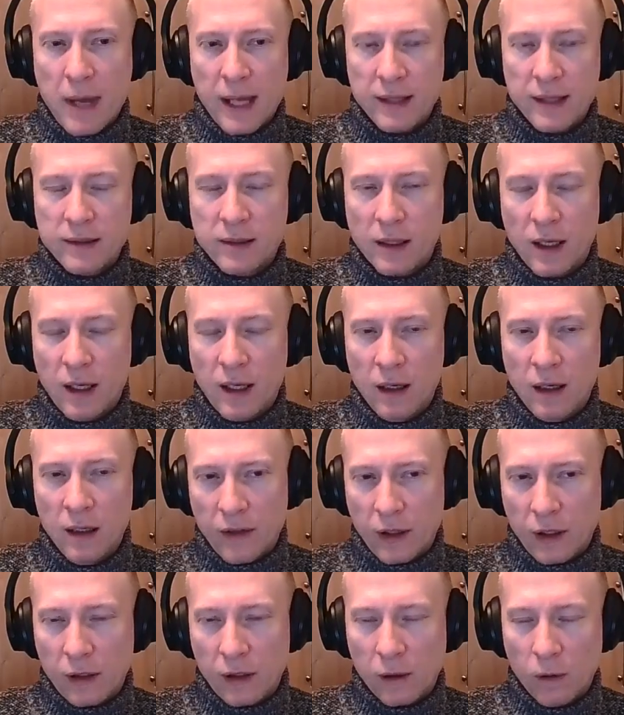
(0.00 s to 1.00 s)
better
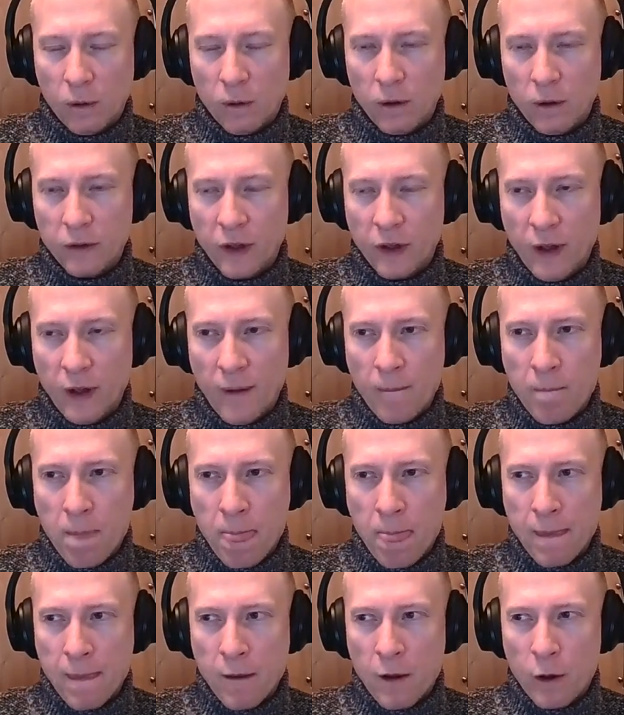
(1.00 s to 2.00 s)
than Claude.
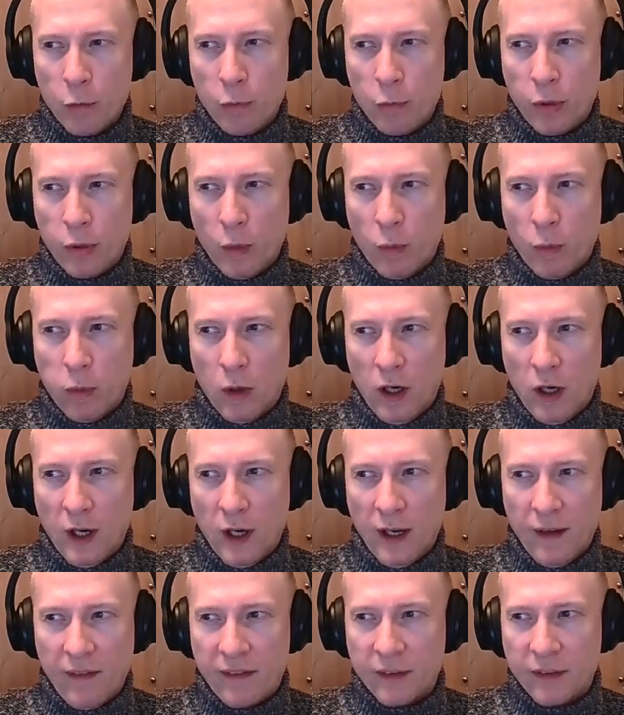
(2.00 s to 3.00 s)
But what
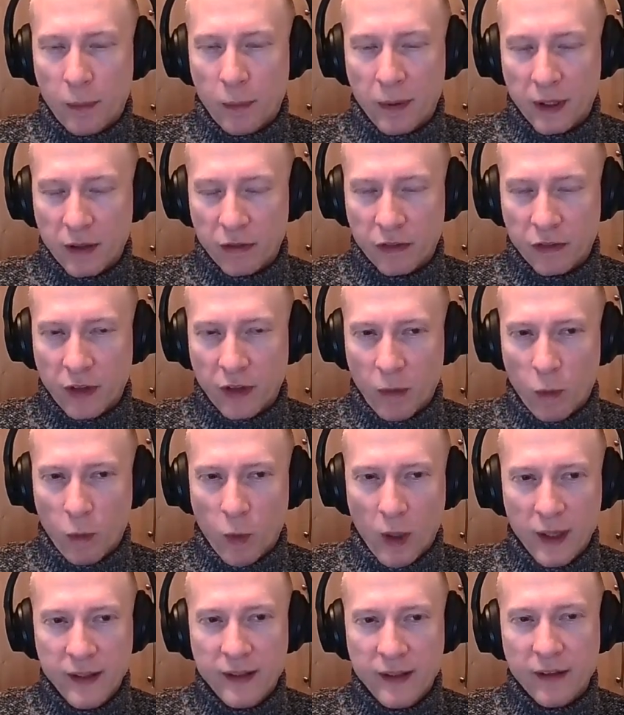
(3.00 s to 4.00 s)
Anthropic have done
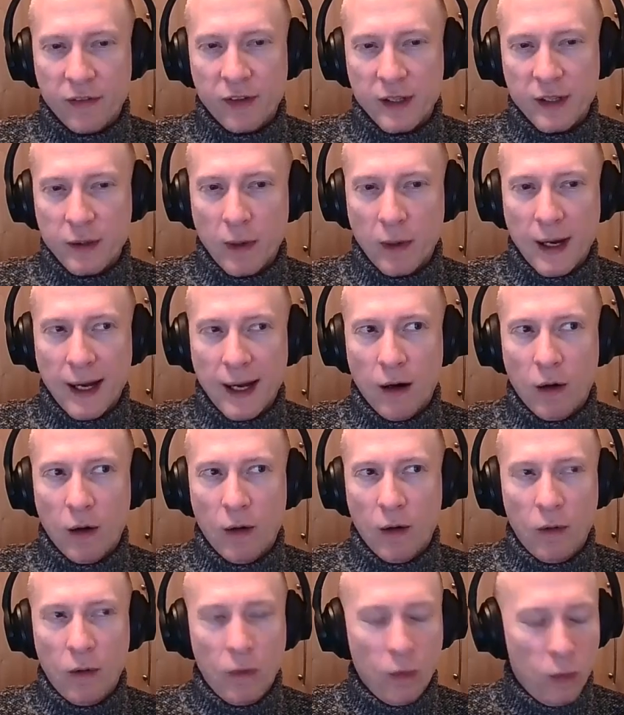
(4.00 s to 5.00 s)
wonderfully
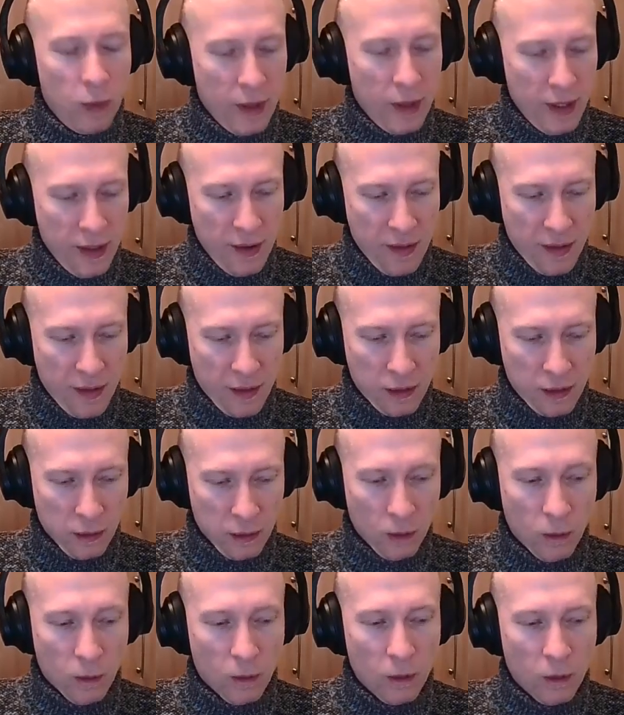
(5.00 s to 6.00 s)
well with
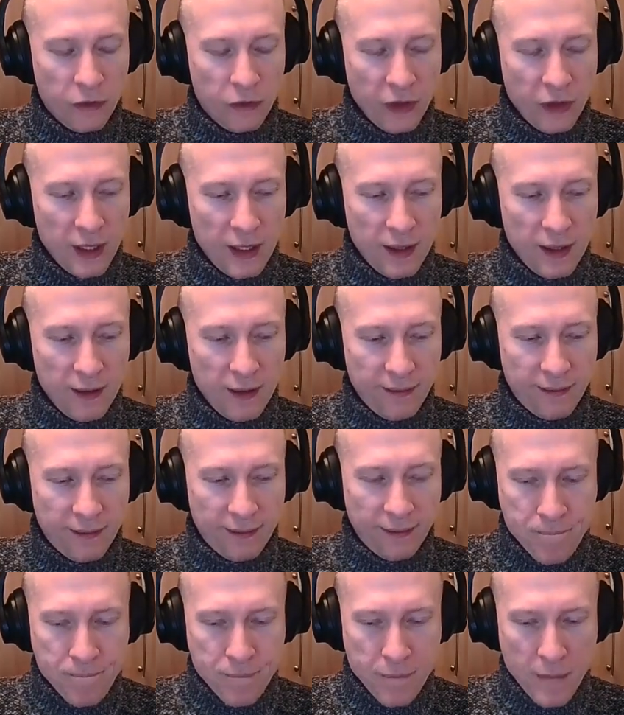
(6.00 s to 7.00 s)
Claude
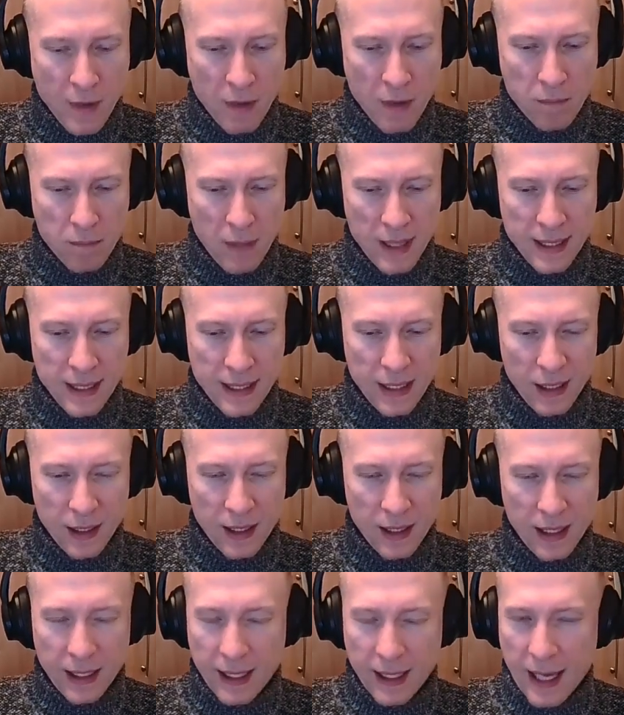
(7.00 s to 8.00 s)
is make it
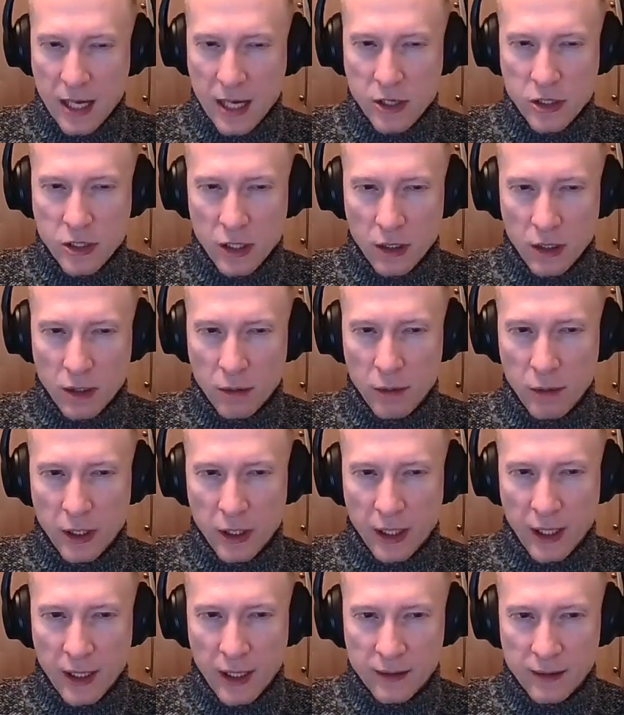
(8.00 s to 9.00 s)
an engaging
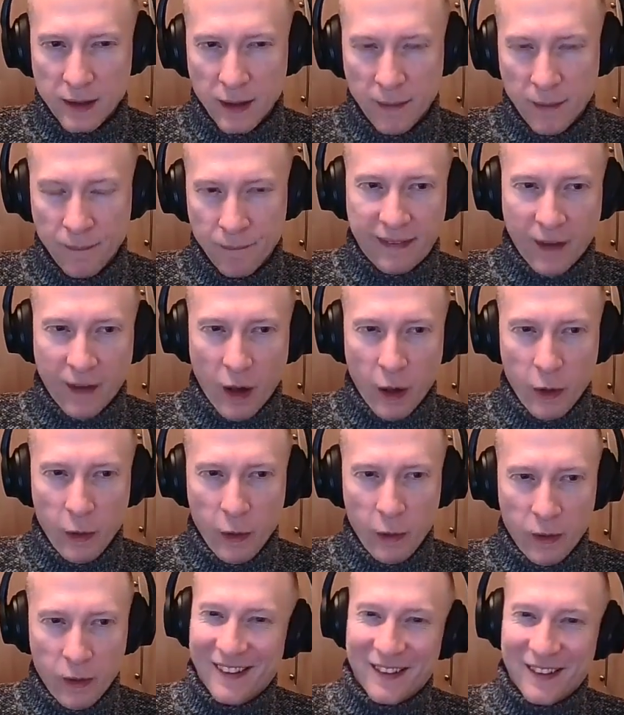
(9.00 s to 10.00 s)
communicator.
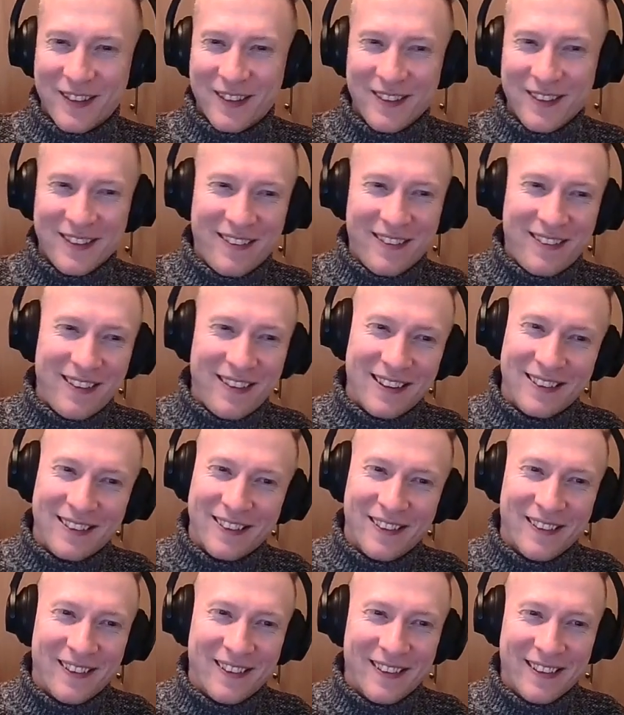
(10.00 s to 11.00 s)
So I'll do the thing
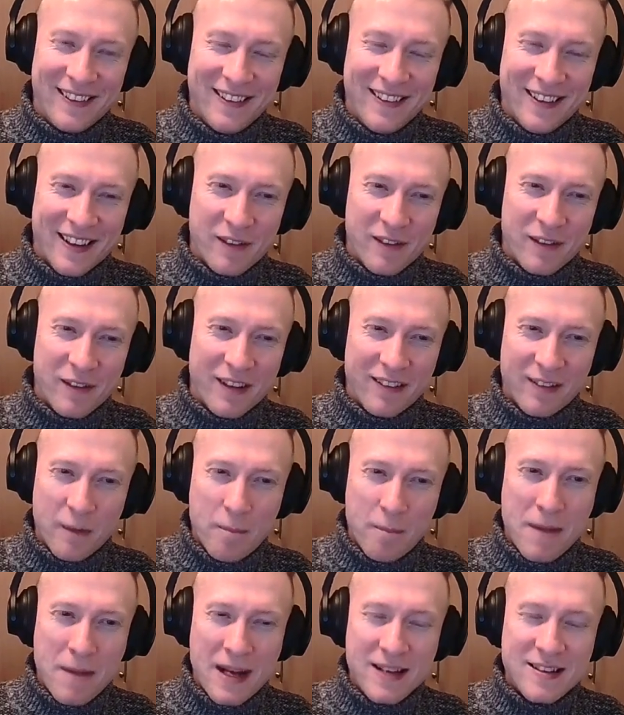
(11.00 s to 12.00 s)
that none of us are
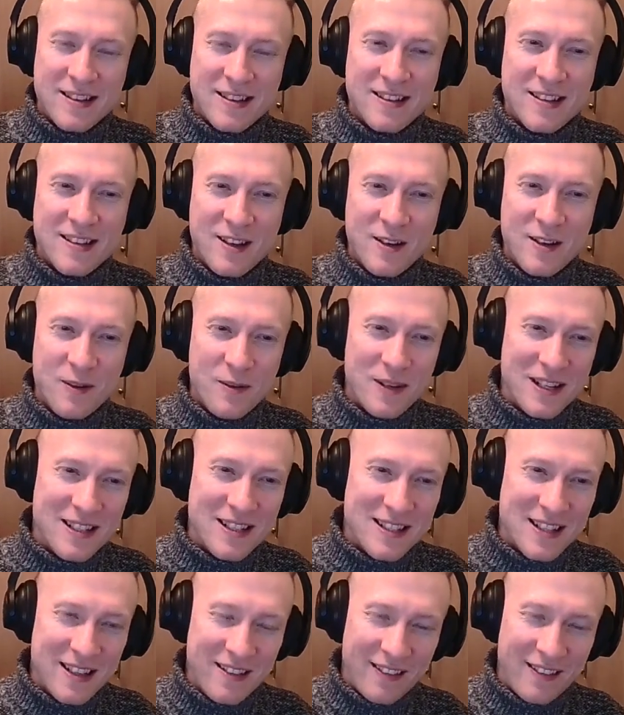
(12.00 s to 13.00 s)
meant to do,
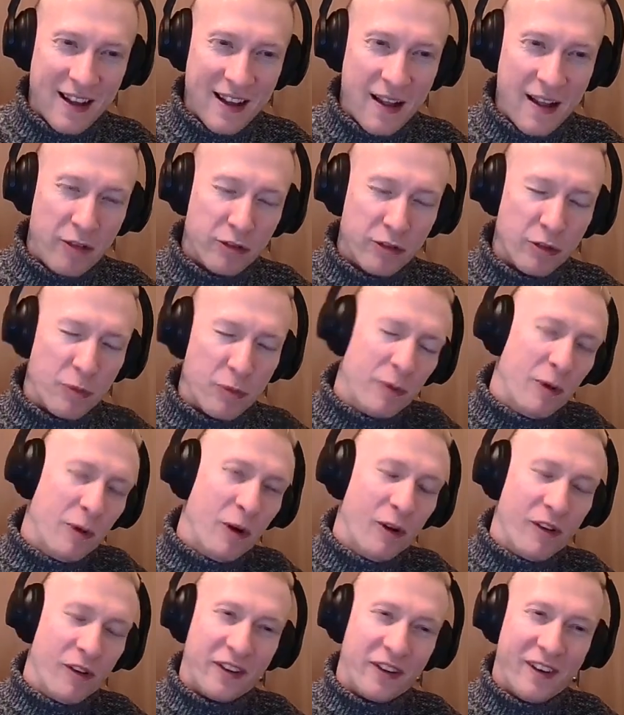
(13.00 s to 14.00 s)
which is
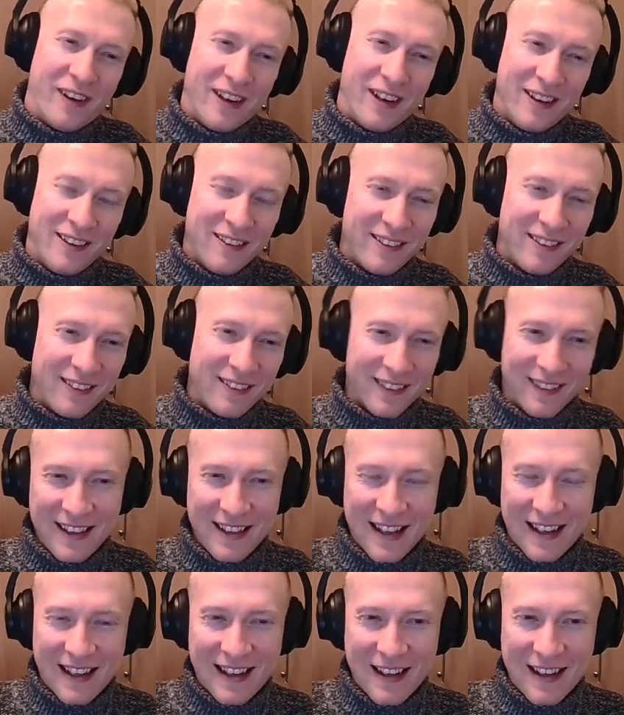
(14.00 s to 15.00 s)
anthropomorphize the
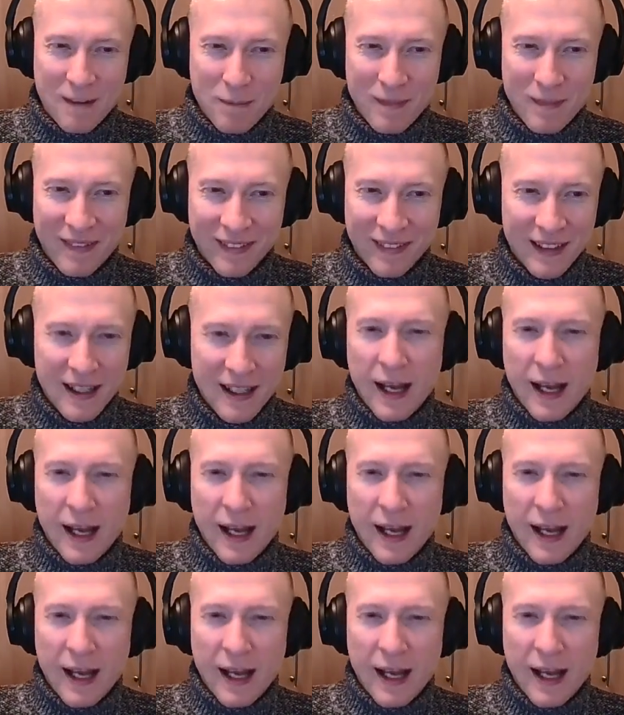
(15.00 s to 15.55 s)
LLMs.